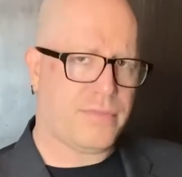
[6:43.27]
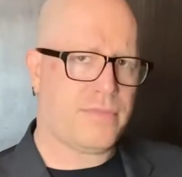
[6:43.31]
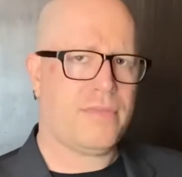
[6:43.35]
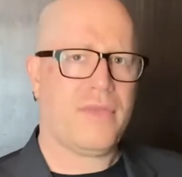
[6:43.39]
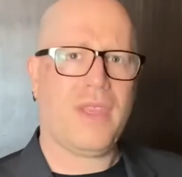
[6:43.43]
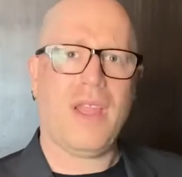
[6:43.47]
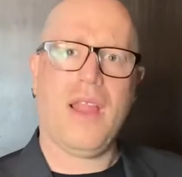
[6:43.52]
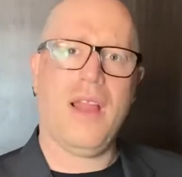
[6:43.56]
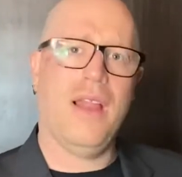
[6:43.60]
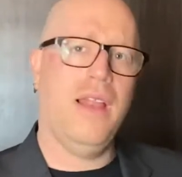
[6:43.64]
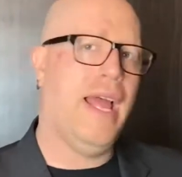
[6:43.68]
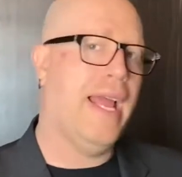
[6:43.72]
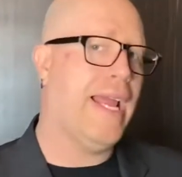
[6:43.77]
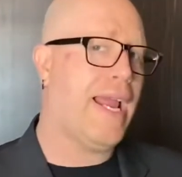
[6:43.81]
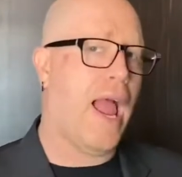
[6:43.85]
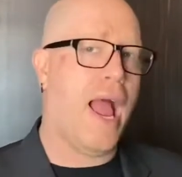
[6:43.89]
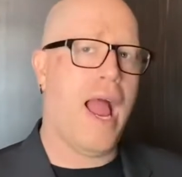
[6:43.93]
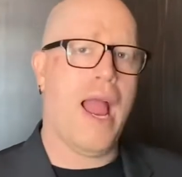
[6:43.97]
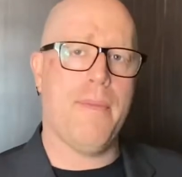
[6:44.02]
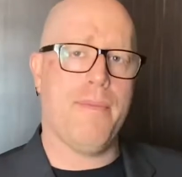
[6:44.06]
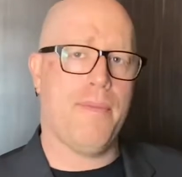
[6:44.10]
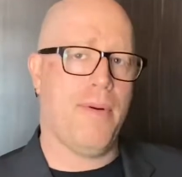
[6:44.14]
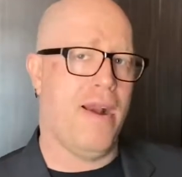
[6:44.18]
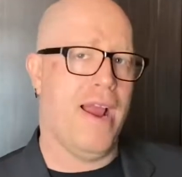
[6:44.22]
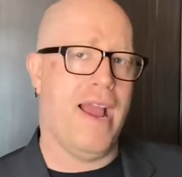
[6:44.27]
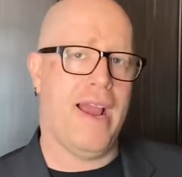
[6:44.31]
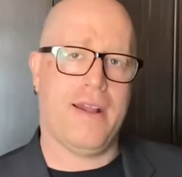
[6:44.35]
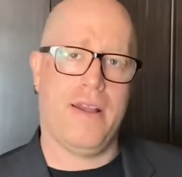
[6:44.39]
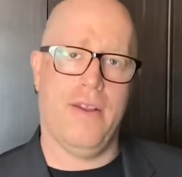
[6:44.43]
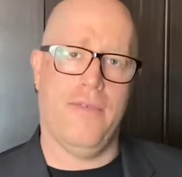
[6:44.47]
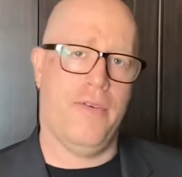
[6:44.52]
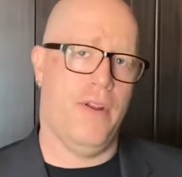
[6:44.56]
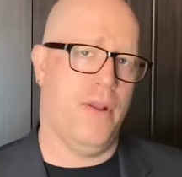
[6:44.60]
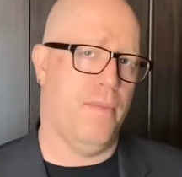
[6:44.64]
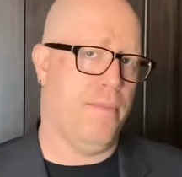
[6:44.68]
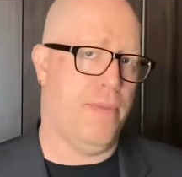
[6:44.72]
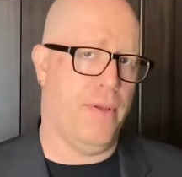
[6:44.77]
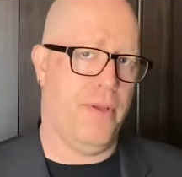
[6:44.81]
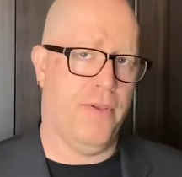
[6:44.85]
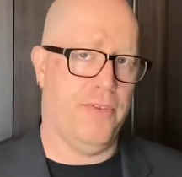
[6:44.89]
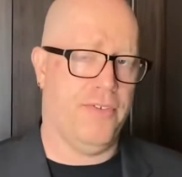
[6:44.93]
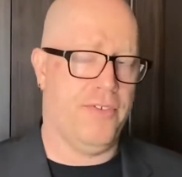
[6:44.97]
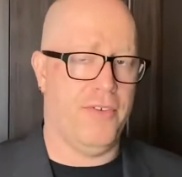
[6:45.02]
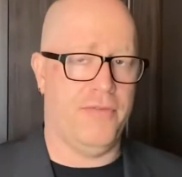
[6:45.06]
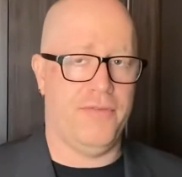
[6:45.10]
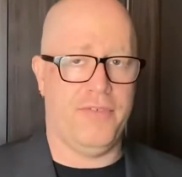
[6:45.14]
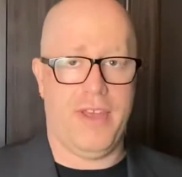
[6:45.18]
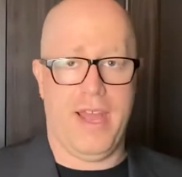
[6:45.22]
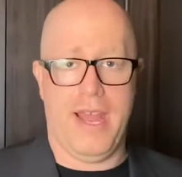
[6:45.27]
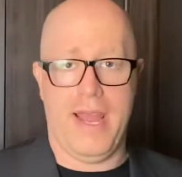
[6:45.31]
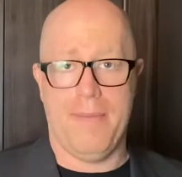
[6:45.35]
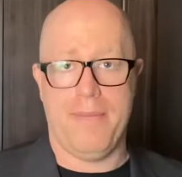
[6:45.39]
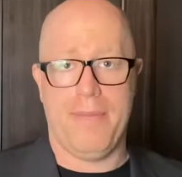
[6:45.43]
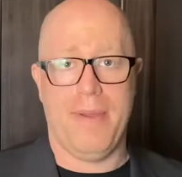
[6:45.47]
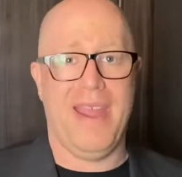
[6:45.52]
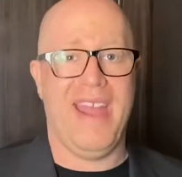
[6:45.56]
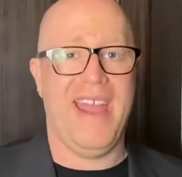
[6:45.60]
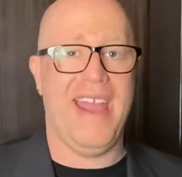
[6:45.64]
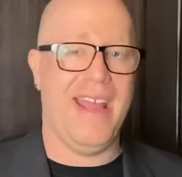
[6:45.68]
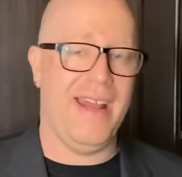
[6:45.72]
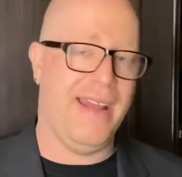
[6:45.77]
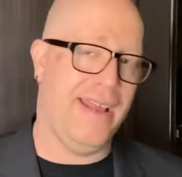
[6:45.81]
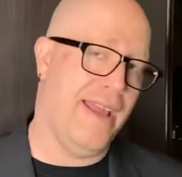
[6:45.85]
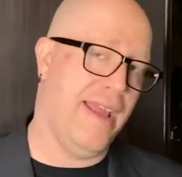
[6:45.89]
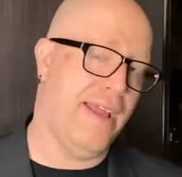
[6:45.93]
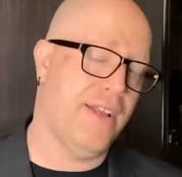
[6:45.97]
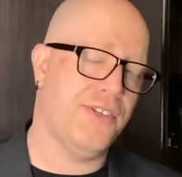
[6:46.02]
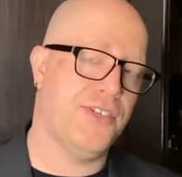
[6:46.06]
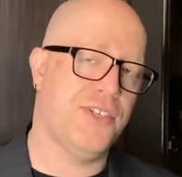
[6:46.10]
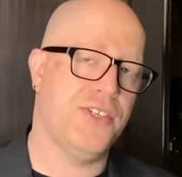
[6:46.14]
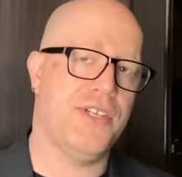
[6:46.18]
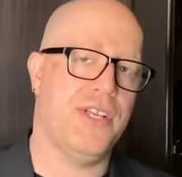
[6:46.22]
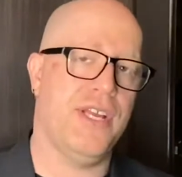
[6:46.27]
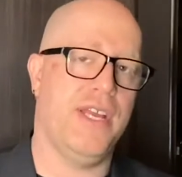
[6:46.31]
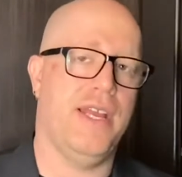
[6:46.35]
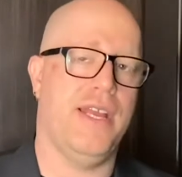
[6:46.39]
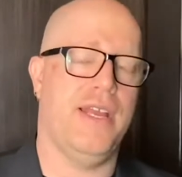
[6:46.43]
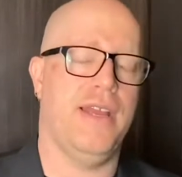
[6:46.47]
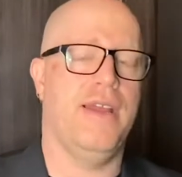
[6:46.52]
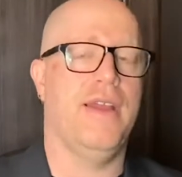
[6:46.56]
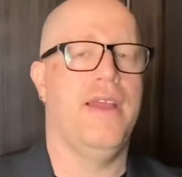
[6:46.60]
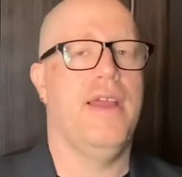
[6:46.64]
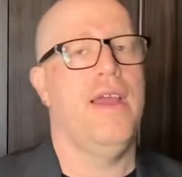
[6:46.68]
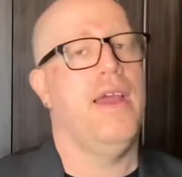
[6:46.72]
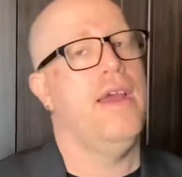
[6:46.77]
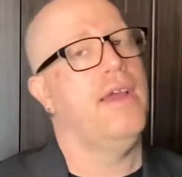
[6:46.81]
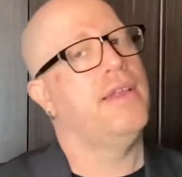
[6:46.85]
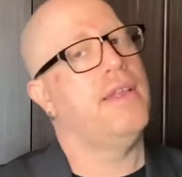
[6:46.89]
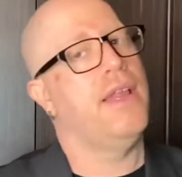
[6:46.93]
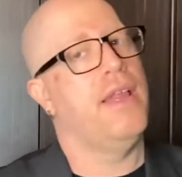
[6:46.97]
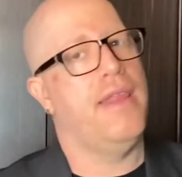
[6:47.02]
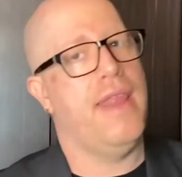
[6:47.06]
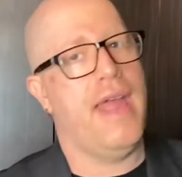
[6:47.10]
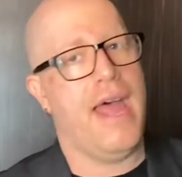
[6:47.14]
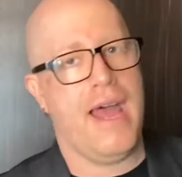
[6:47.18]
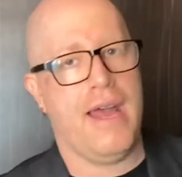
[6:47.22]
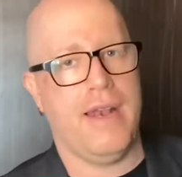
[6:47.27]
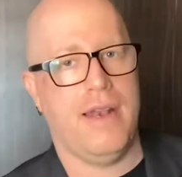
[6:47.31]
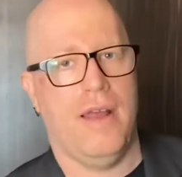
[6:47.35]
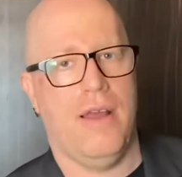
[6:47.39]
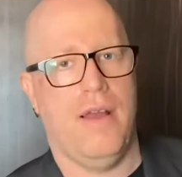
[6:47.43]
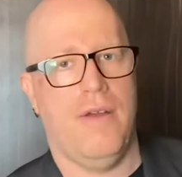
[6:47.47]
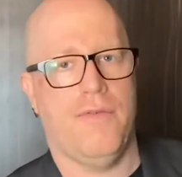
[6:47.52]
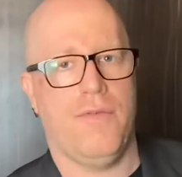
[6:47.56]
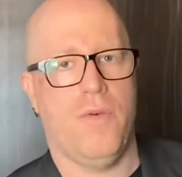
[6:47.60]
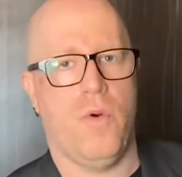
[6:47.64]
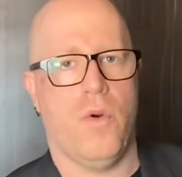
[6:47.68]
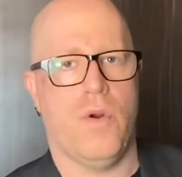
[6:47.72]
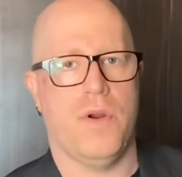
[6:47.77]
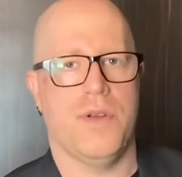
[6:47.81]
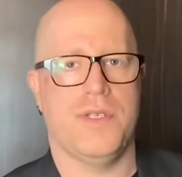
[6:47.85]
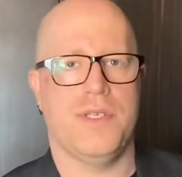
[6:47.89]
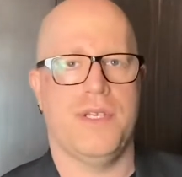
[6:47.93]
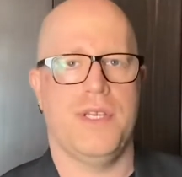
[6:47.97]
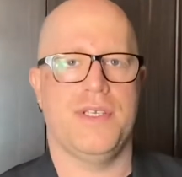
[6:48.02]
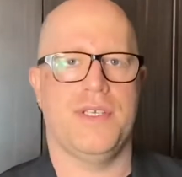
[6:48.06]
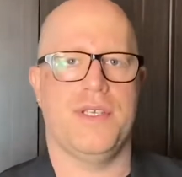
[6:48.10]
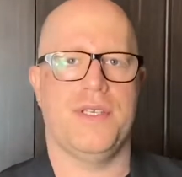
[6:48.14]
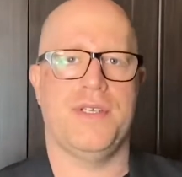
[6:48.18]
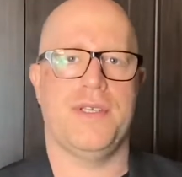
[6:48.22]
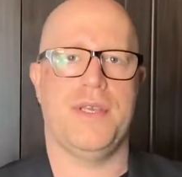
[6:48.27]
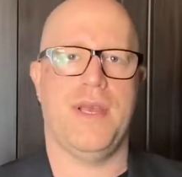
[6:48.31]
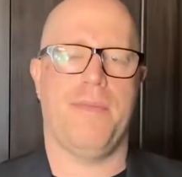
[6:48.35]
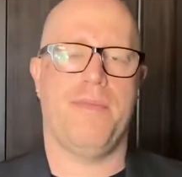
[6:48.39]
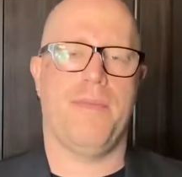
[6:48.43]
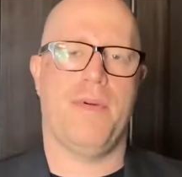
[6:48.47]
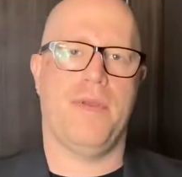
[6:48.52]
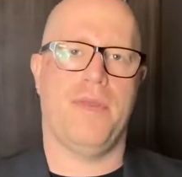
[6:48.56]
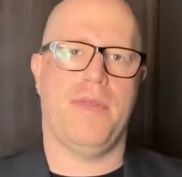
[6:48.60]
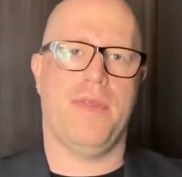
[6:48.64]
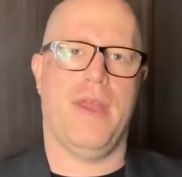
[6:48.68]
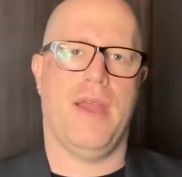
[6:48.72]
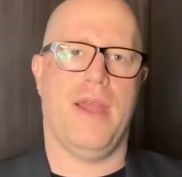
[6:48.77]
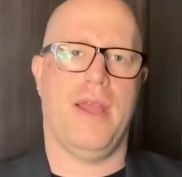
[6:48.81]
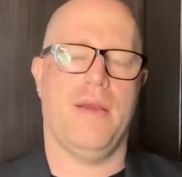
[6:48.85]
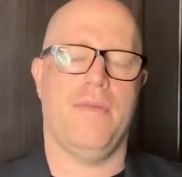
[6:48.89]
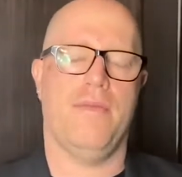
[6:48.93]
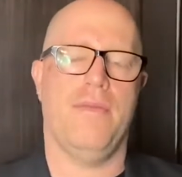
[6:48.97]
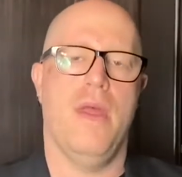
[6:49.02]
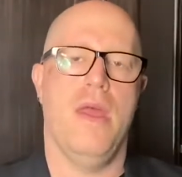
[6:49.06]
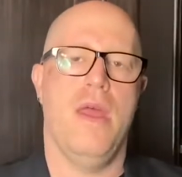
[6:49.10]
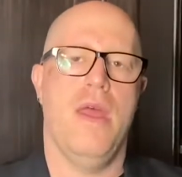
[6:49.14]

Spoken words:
like hyperactive and impulsive type ADHD, then that, of course, is a separate thing.